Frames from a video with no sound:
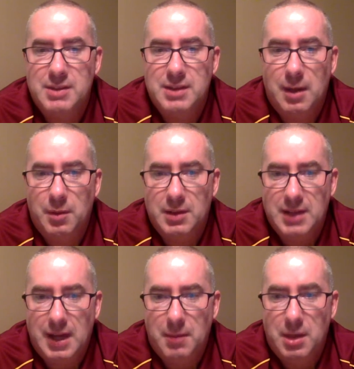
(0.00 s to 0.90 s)
that with
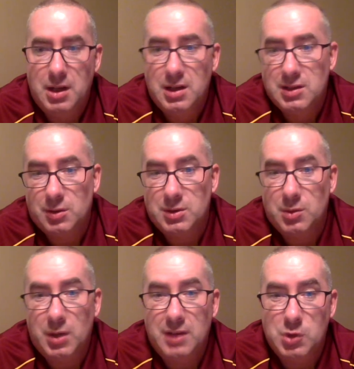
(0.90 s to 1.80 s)
them. So it's a
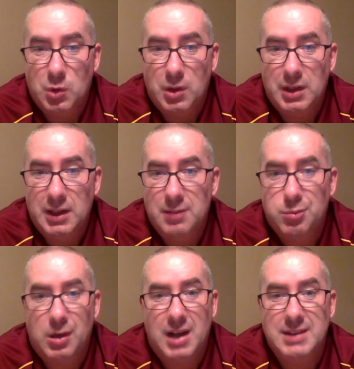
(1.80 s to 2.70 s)
way of joining,
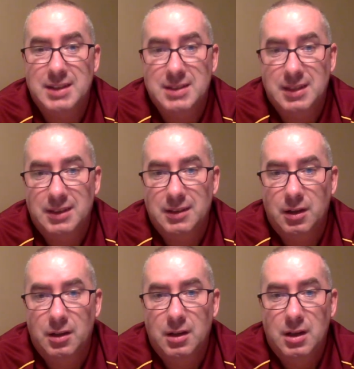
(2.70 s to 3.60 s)
processing the
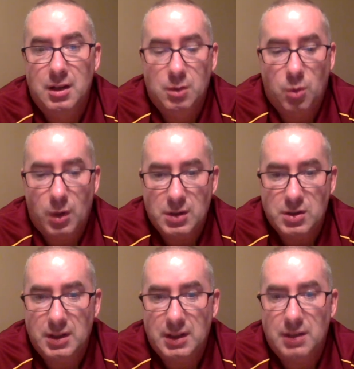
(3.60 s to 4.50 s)

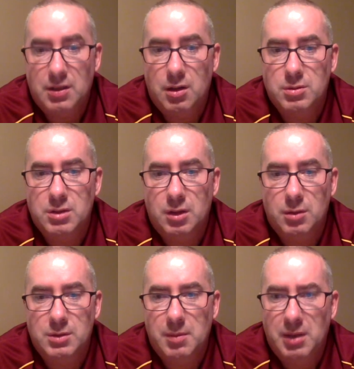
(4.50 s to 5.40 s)
questioning, so
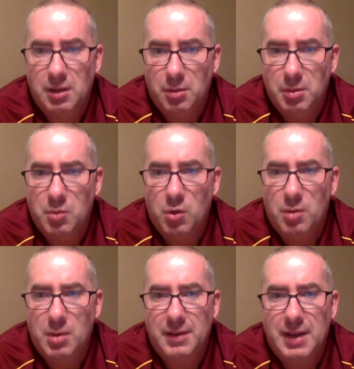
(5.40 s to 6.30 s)
tell me a little bit more
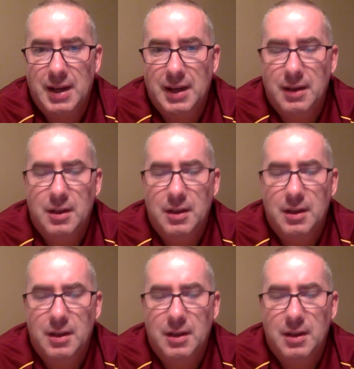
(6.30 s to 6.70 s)
about that.